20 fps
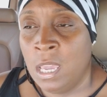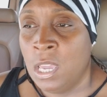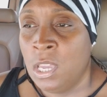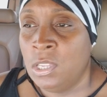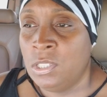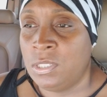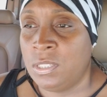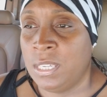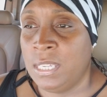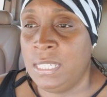
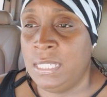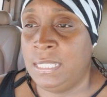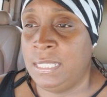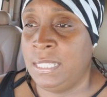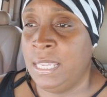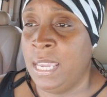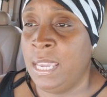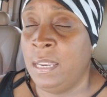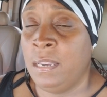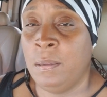So he
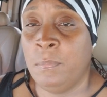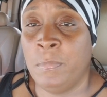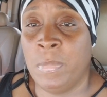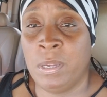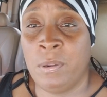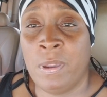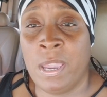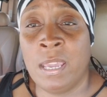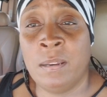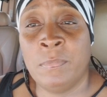said, my
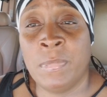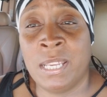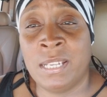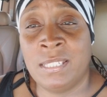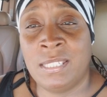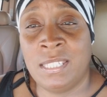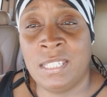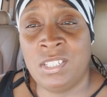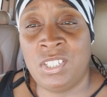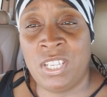grandmother
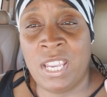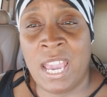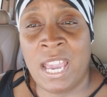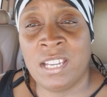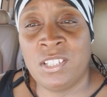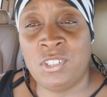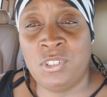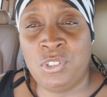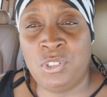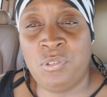said she
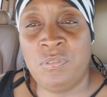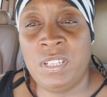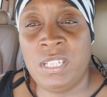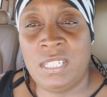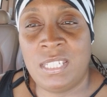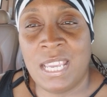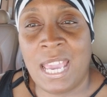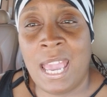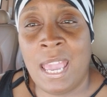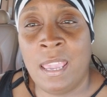asked you three
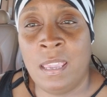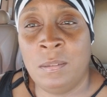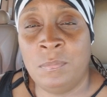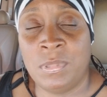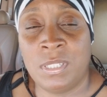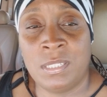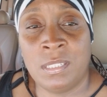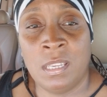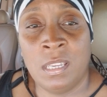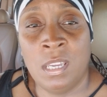
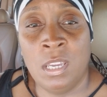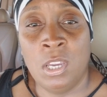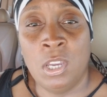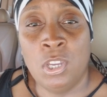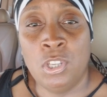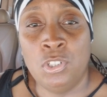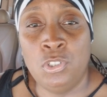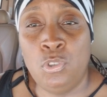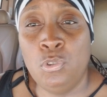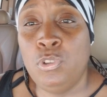times.
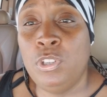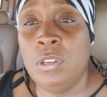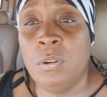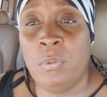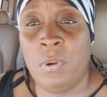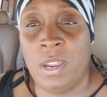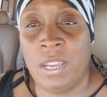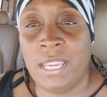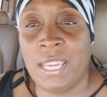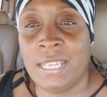Do your
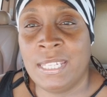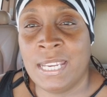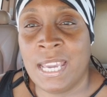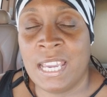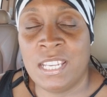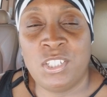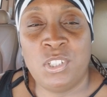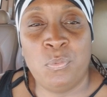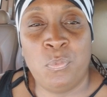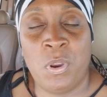work at
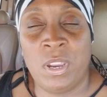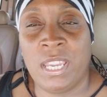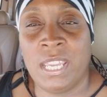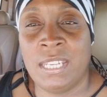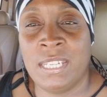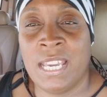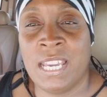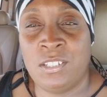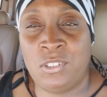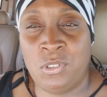night. You work
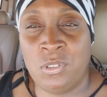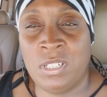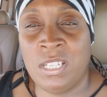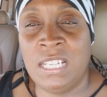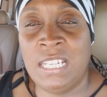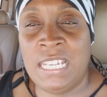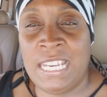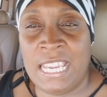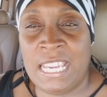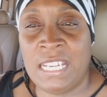at night. You're the
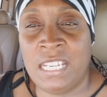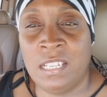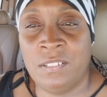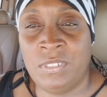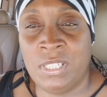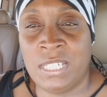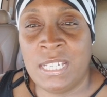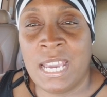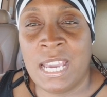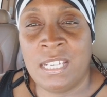lady of
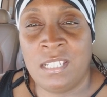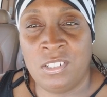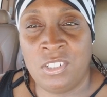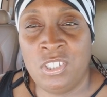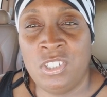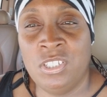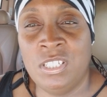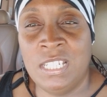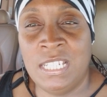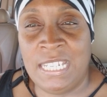the night. Are
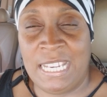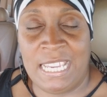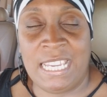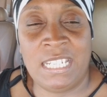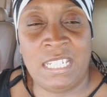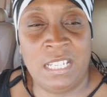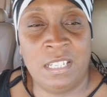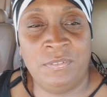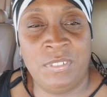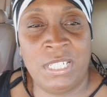you the
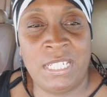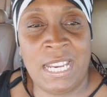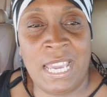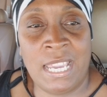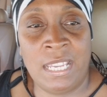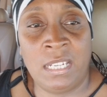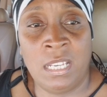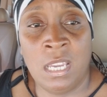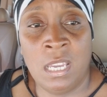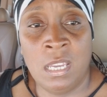lady of the
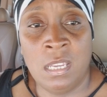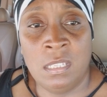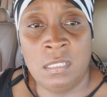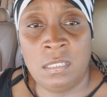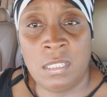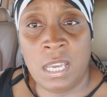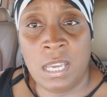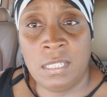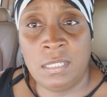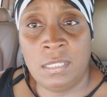night?
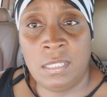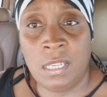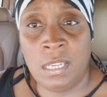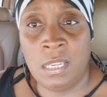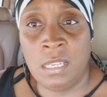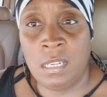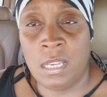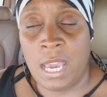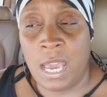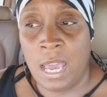So I
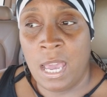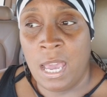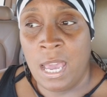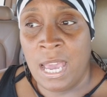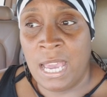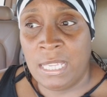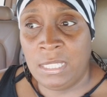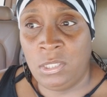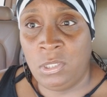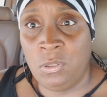said,
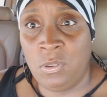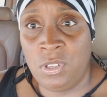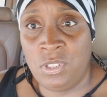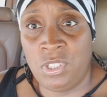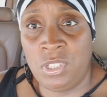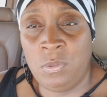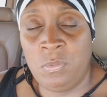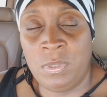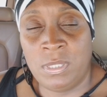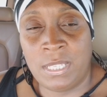I thought
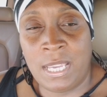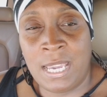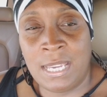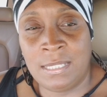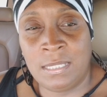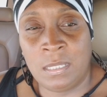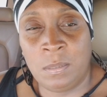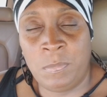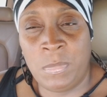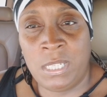she was
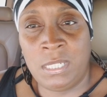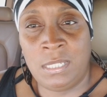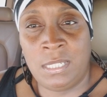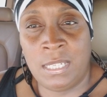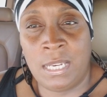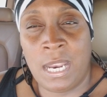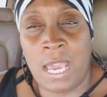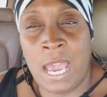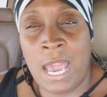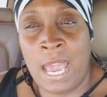asking me,
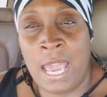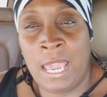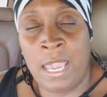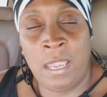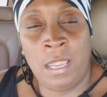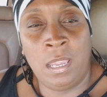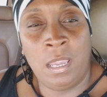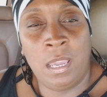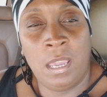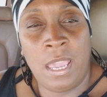did
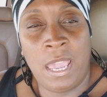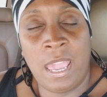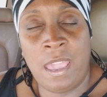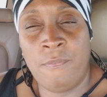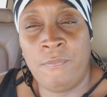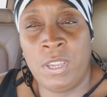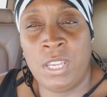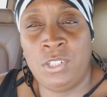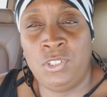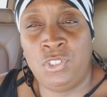I
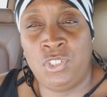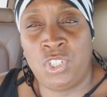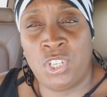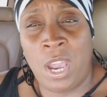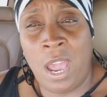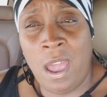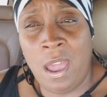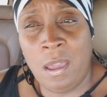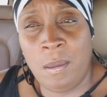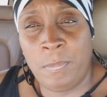have a
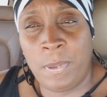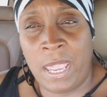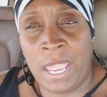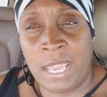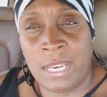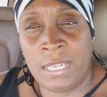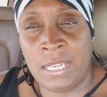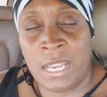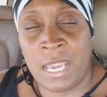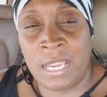job
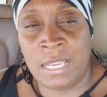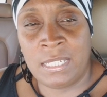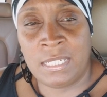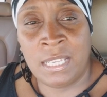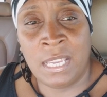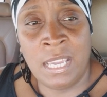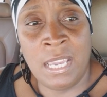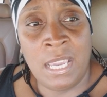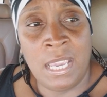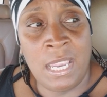at night?
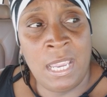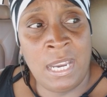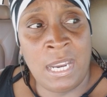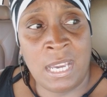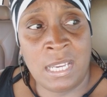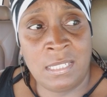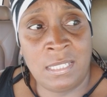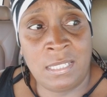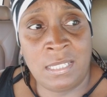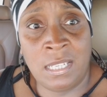And
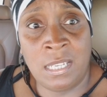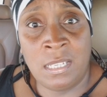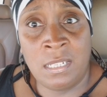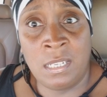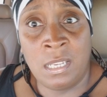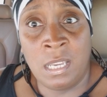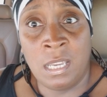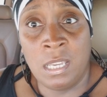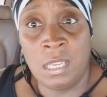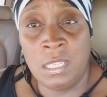I
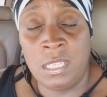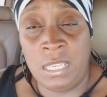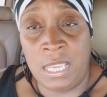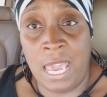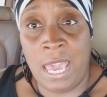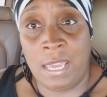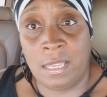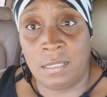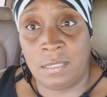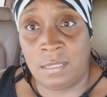said,
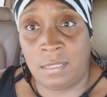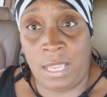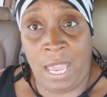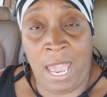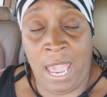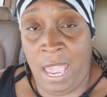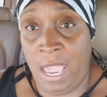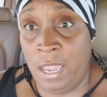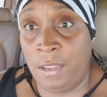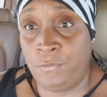yes,
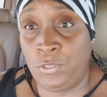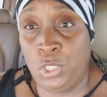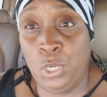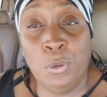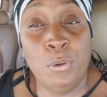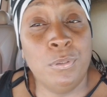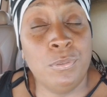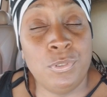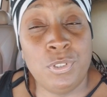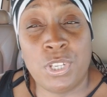I have
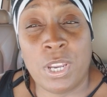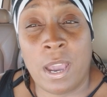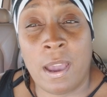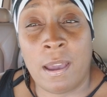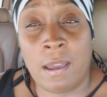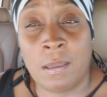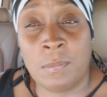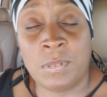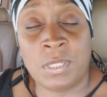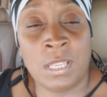two
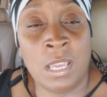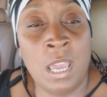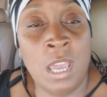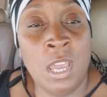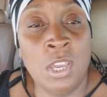jobs.